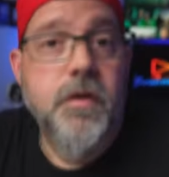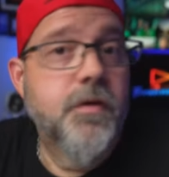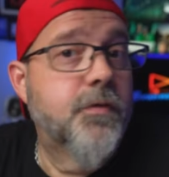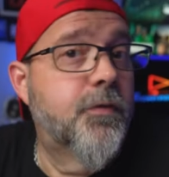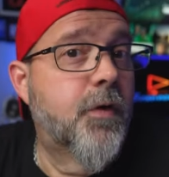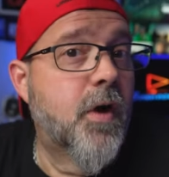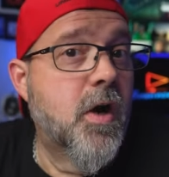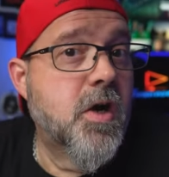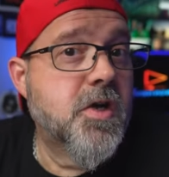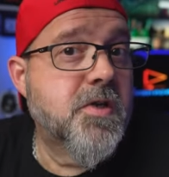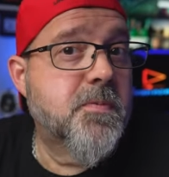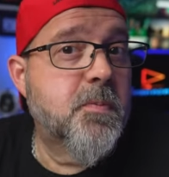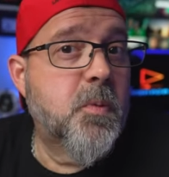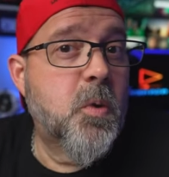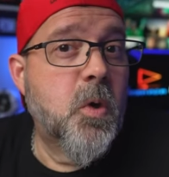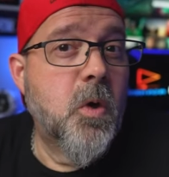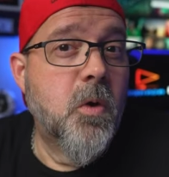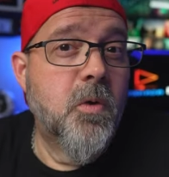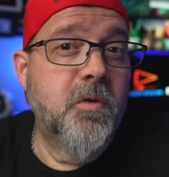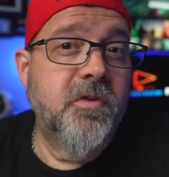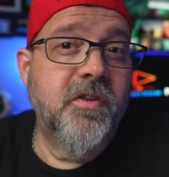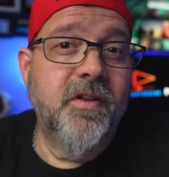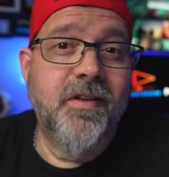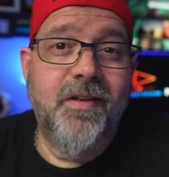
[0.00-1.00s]
As far as
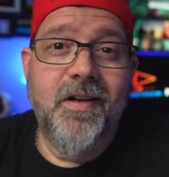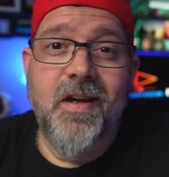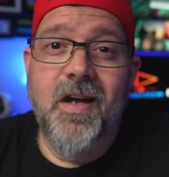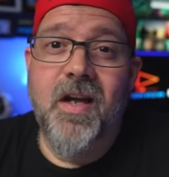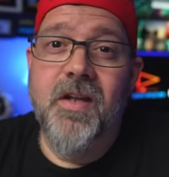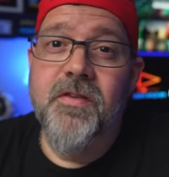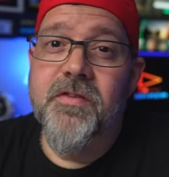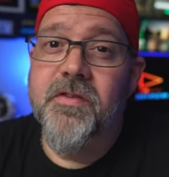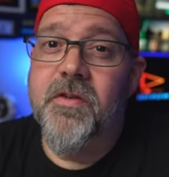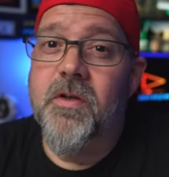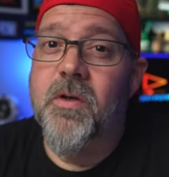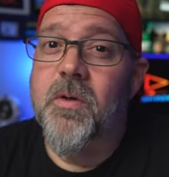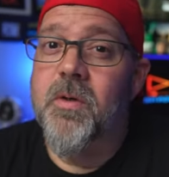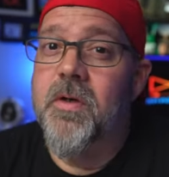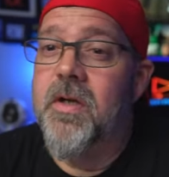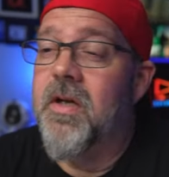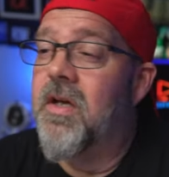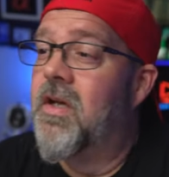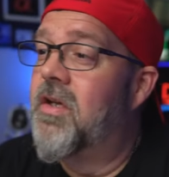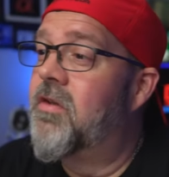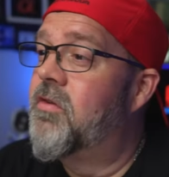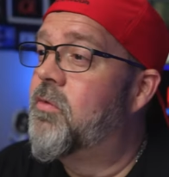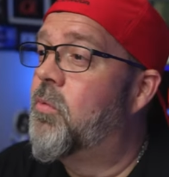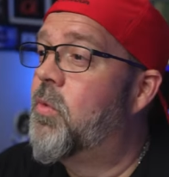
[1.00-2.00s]
pros and cons go,
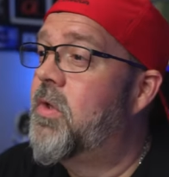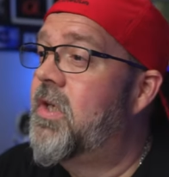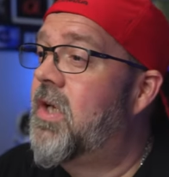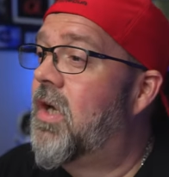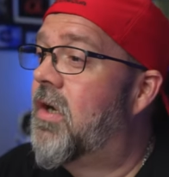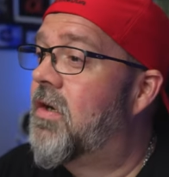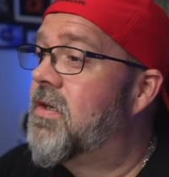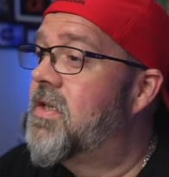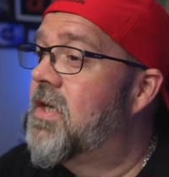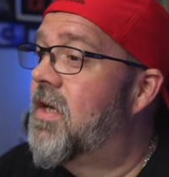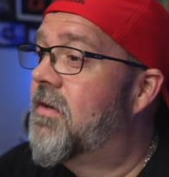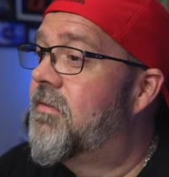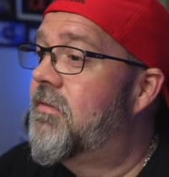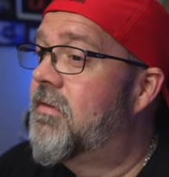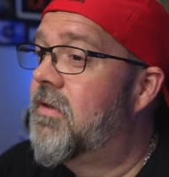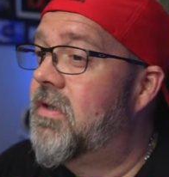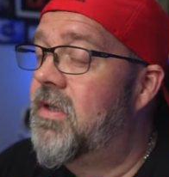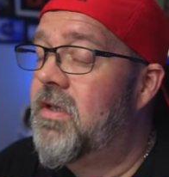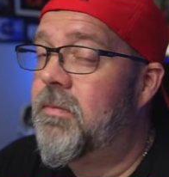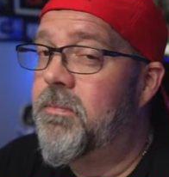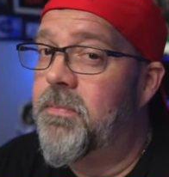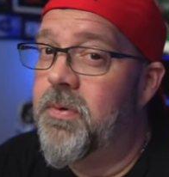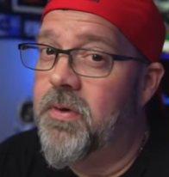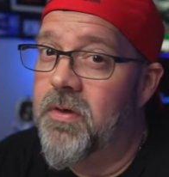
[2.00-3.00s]
guys, we are
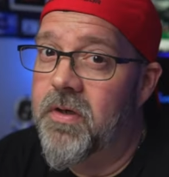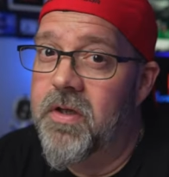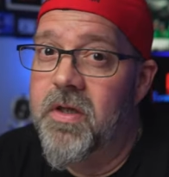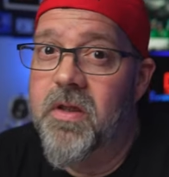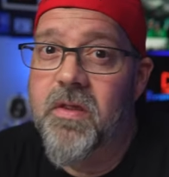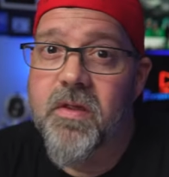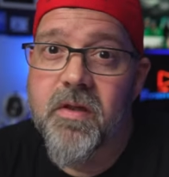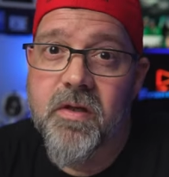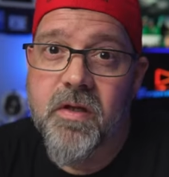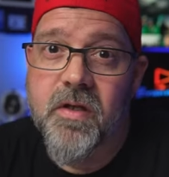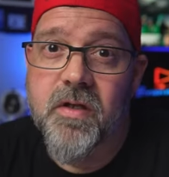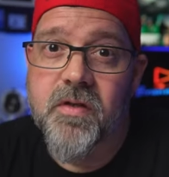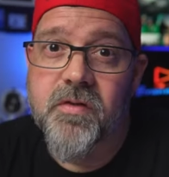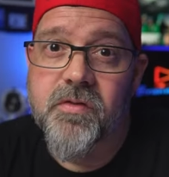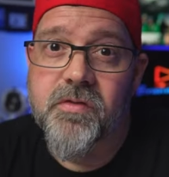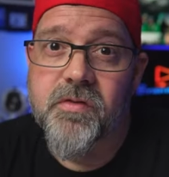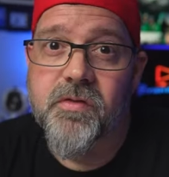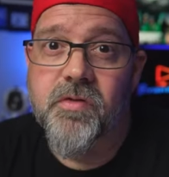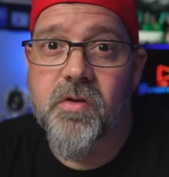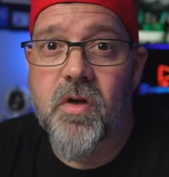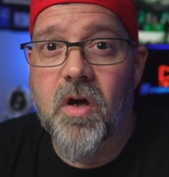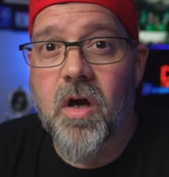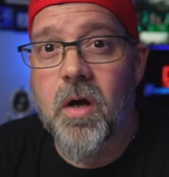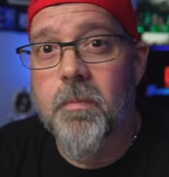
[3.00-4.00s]
definitely putting
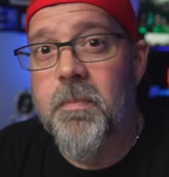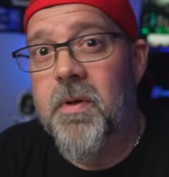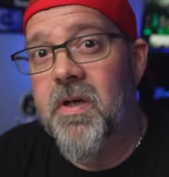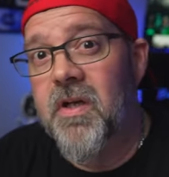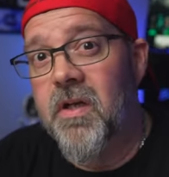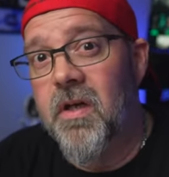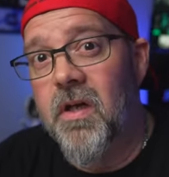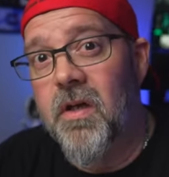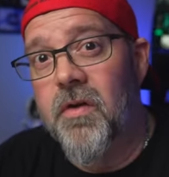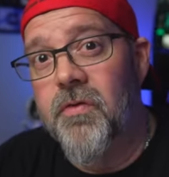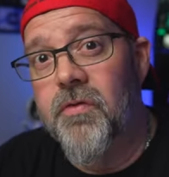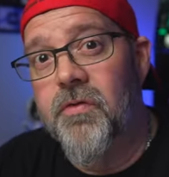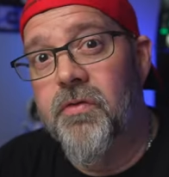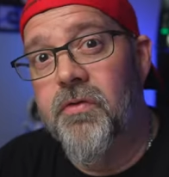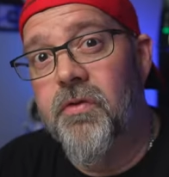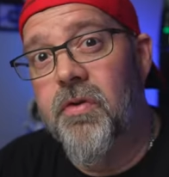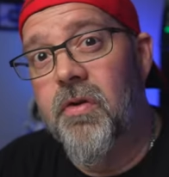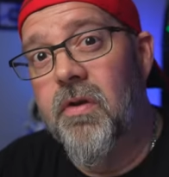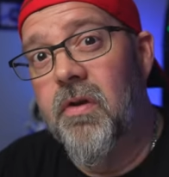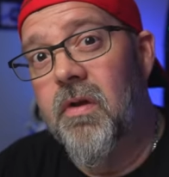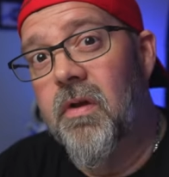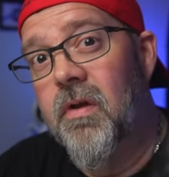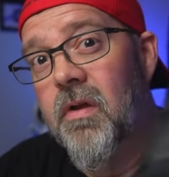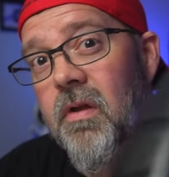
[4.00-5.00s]
this up
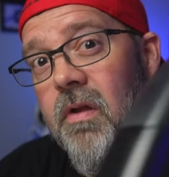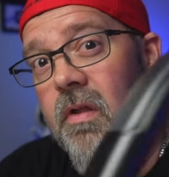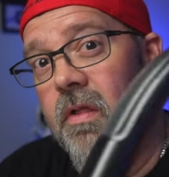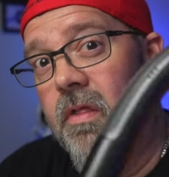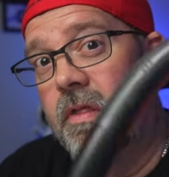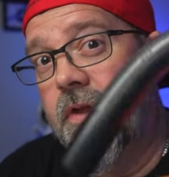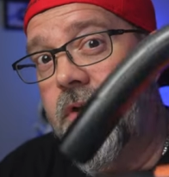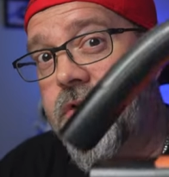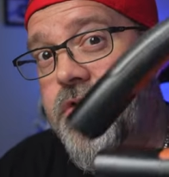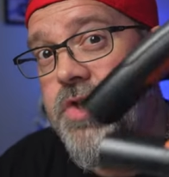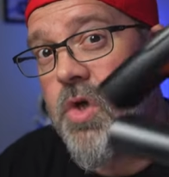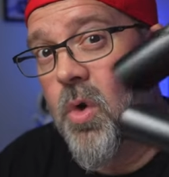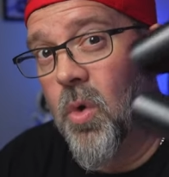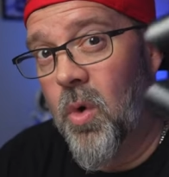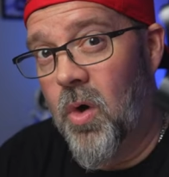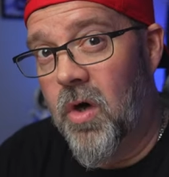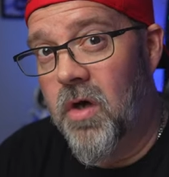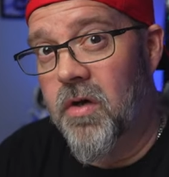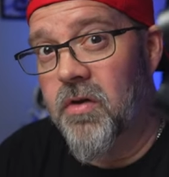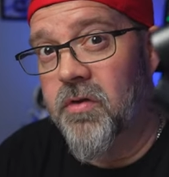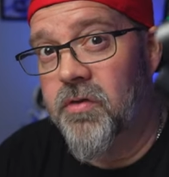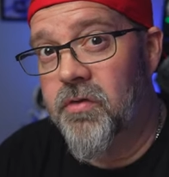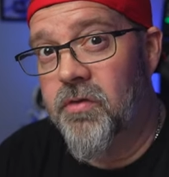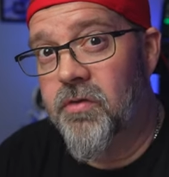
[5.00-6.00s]
against the
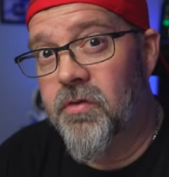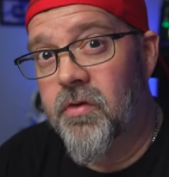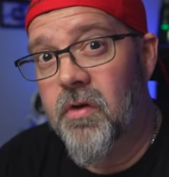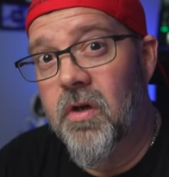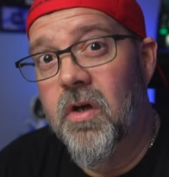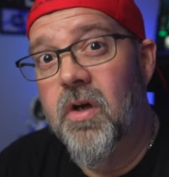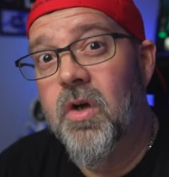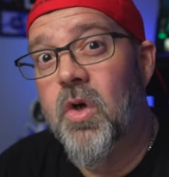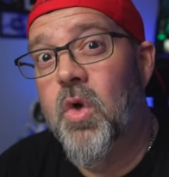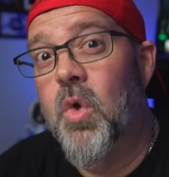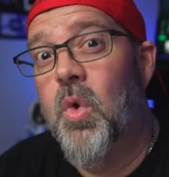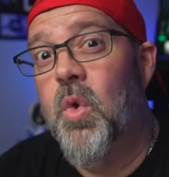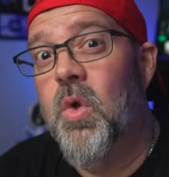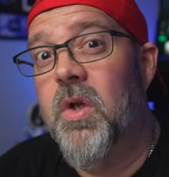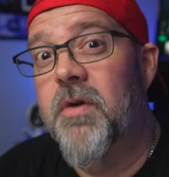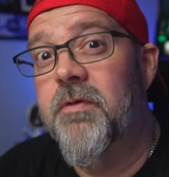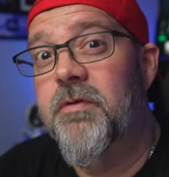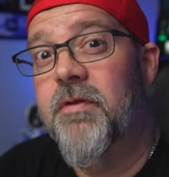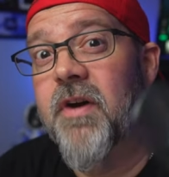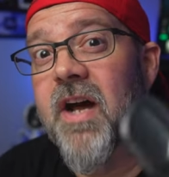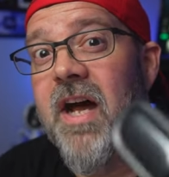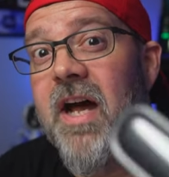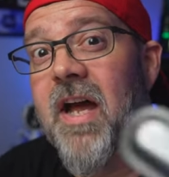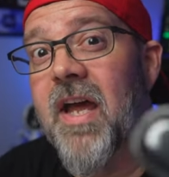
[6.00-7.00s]
Torras
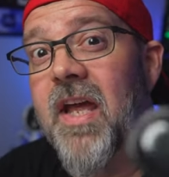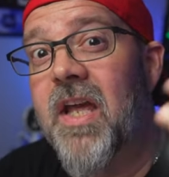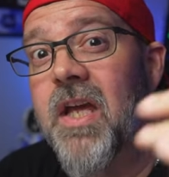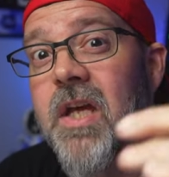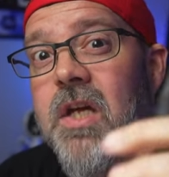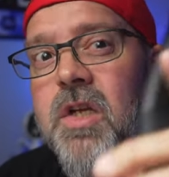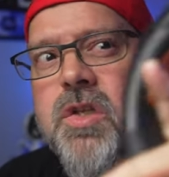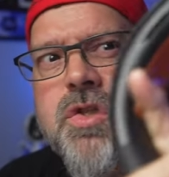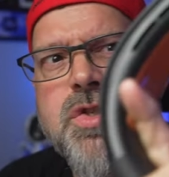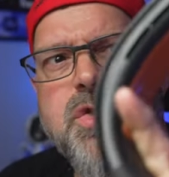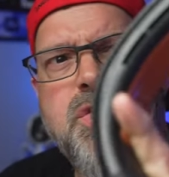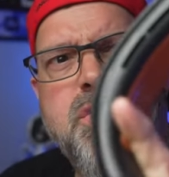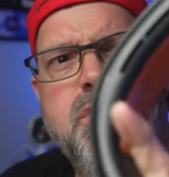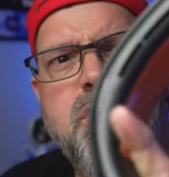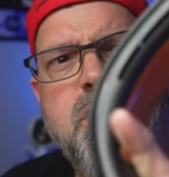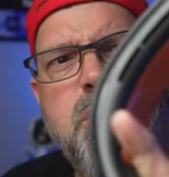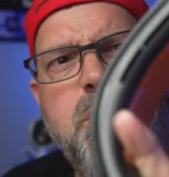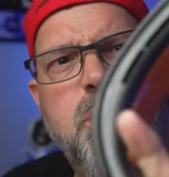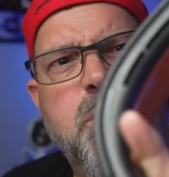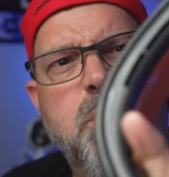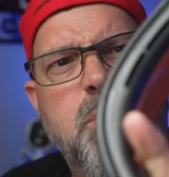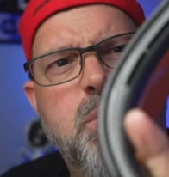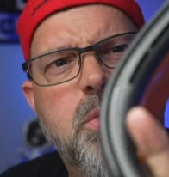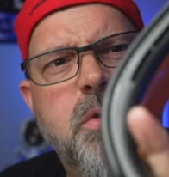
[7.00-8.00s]
Coolify
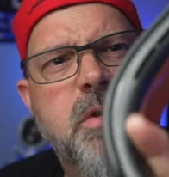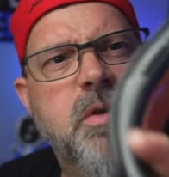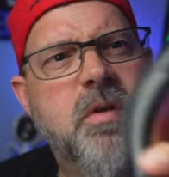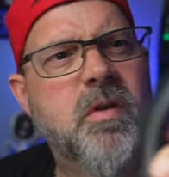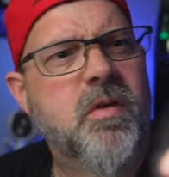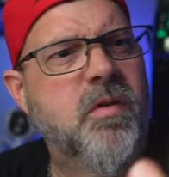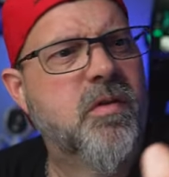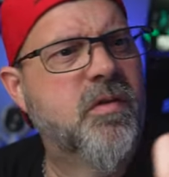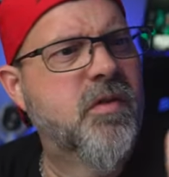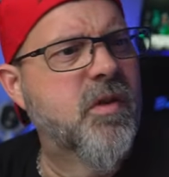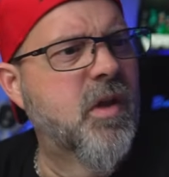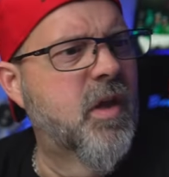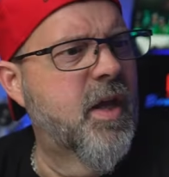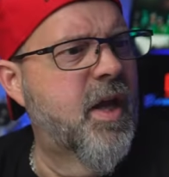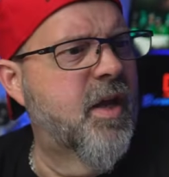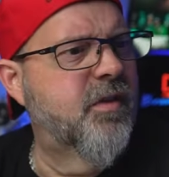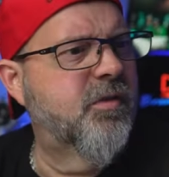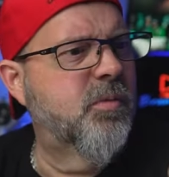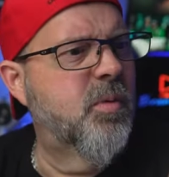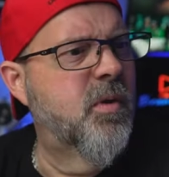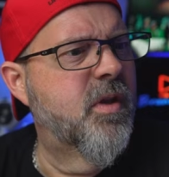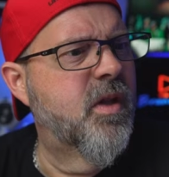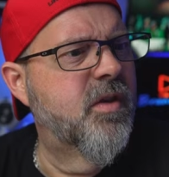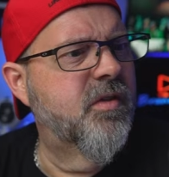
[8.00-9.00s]
2 is the
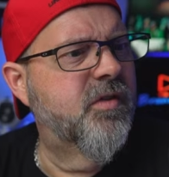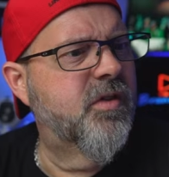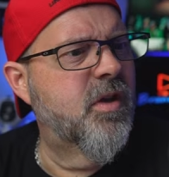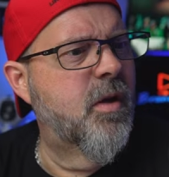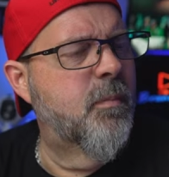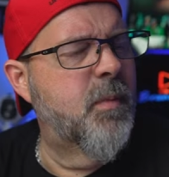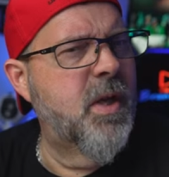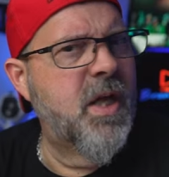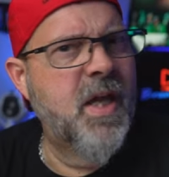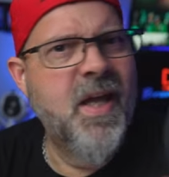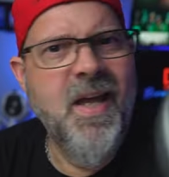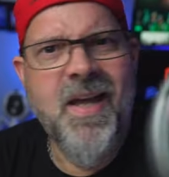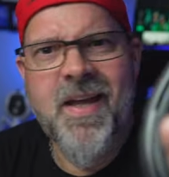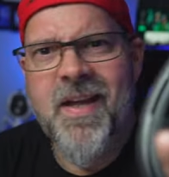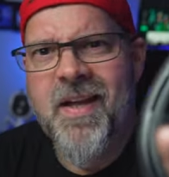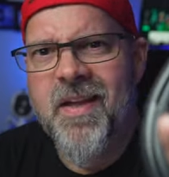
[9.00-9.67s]
last one they sent me.